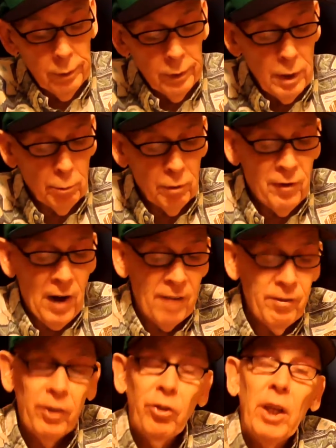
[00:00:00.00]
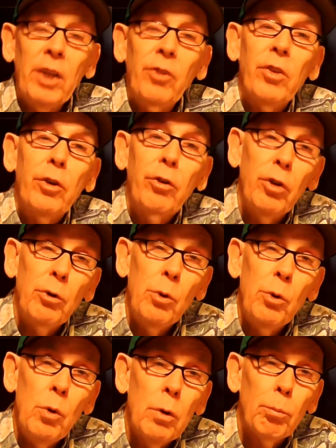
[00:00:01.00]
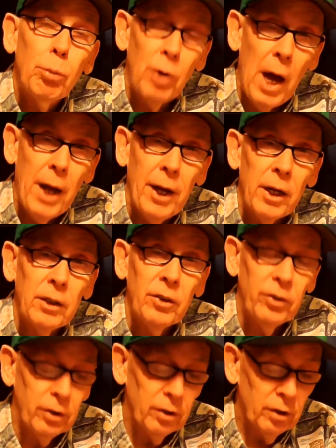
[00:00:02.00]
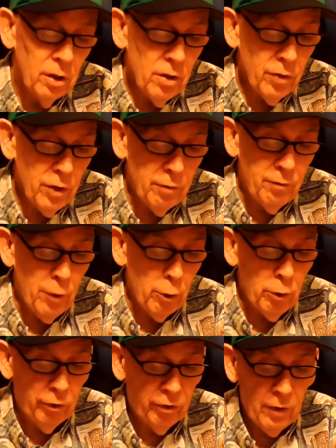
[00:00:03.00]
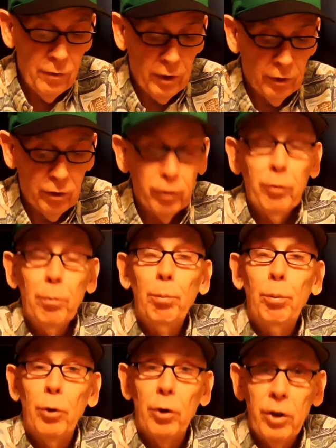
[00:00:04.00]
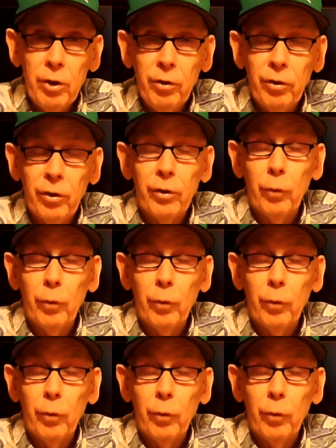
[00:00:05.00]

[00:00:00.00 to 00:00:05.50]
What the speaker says: Number 5 and 6, the 2 products that photosynthesis produces